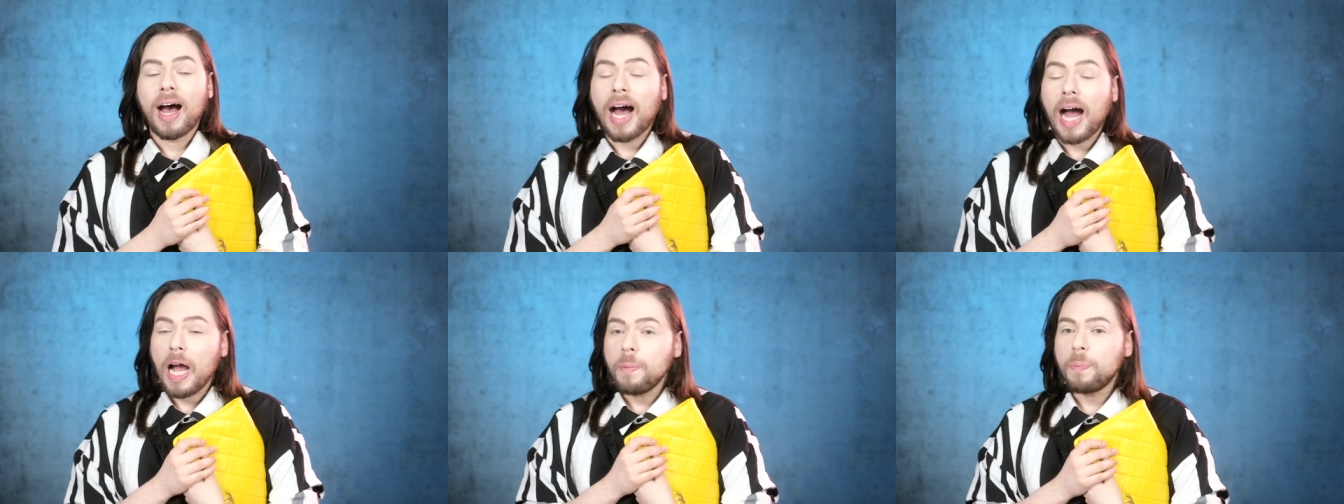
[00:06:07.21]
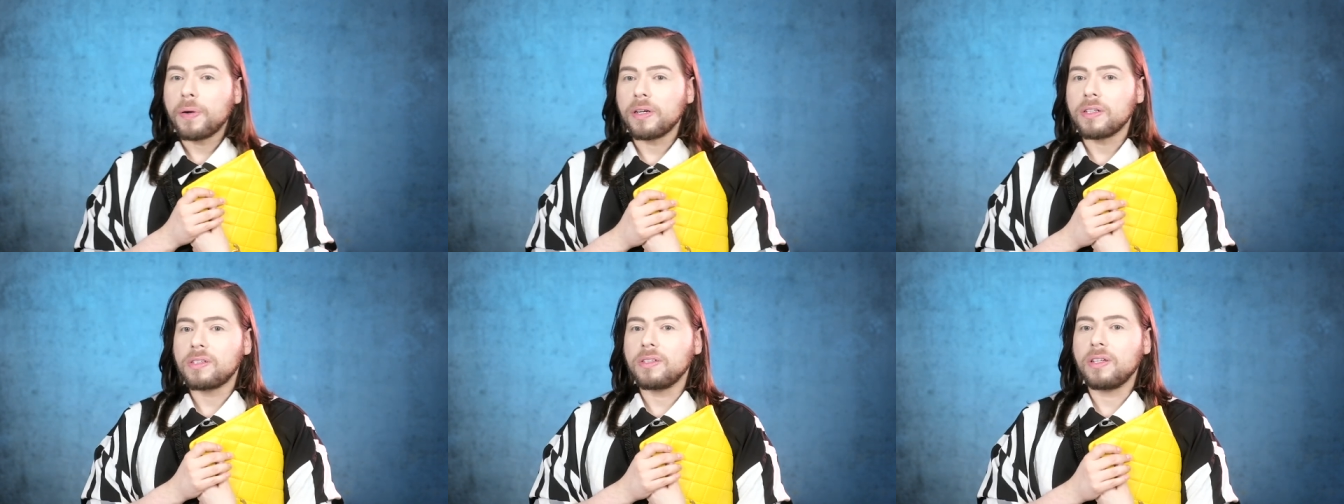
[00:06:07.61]
I
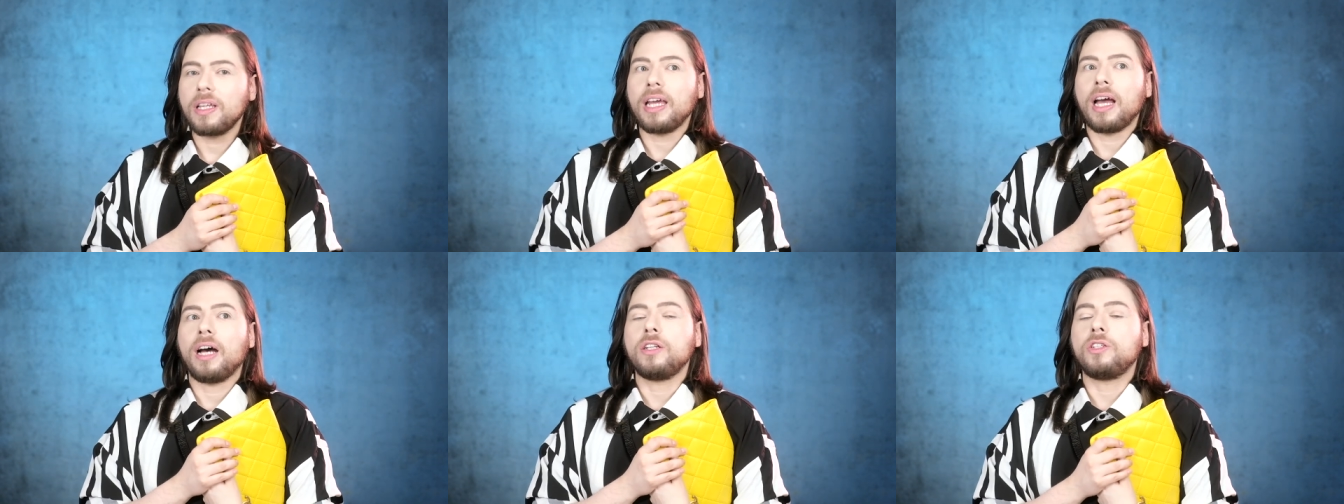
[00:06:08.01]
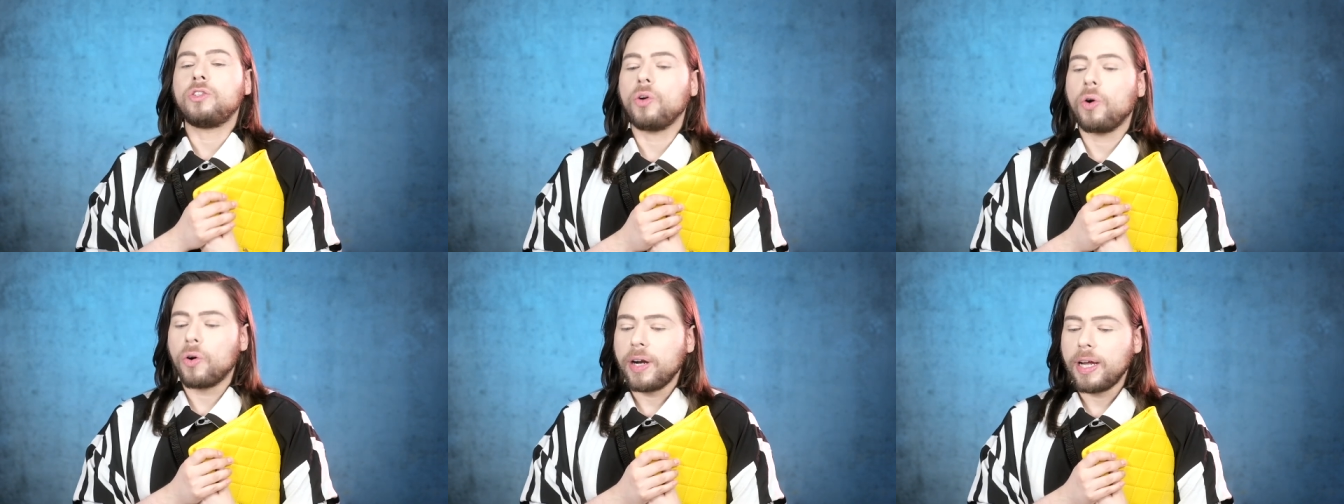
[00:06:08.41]
personally
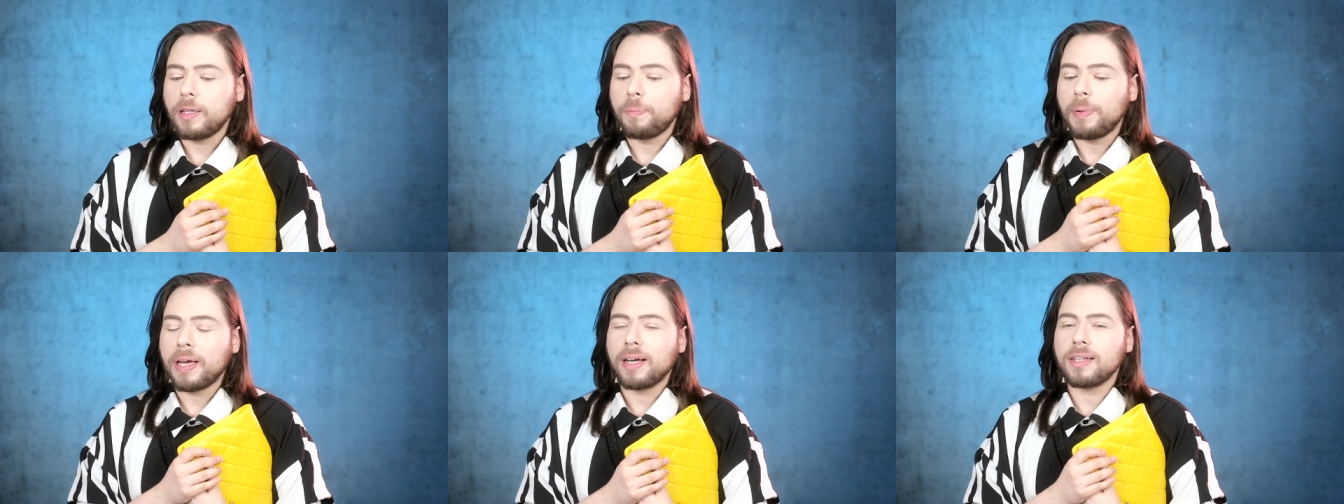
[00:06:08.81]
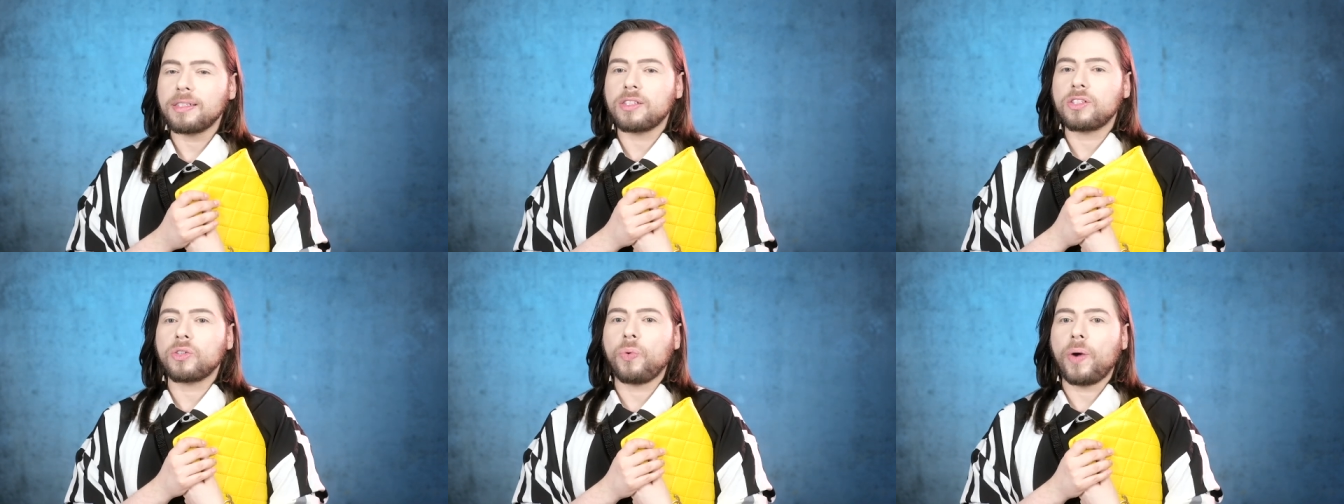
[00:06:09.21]
adore it because
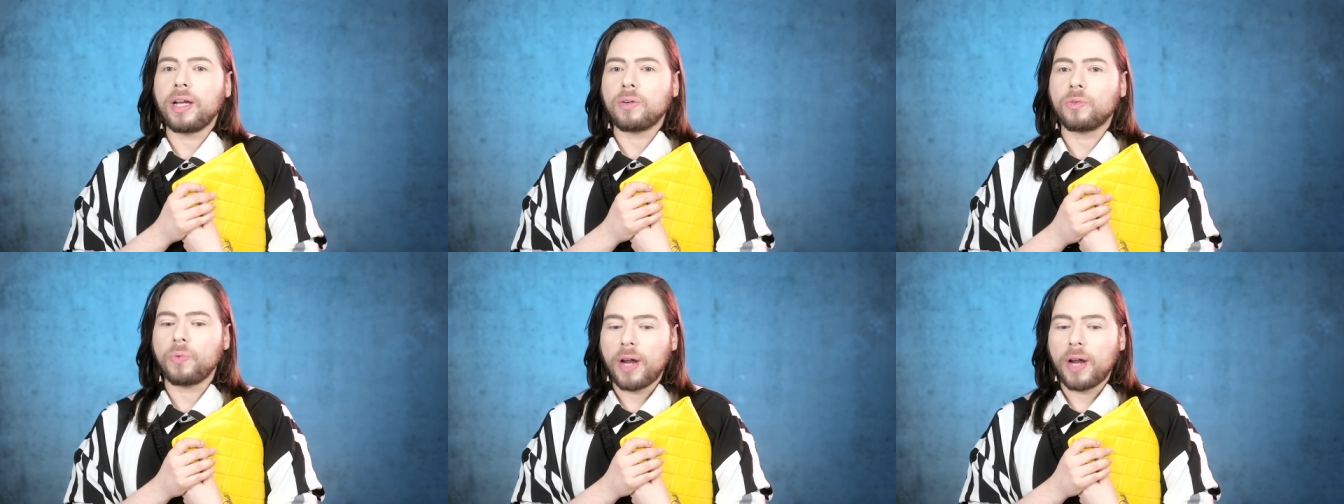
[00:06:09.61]
it's quite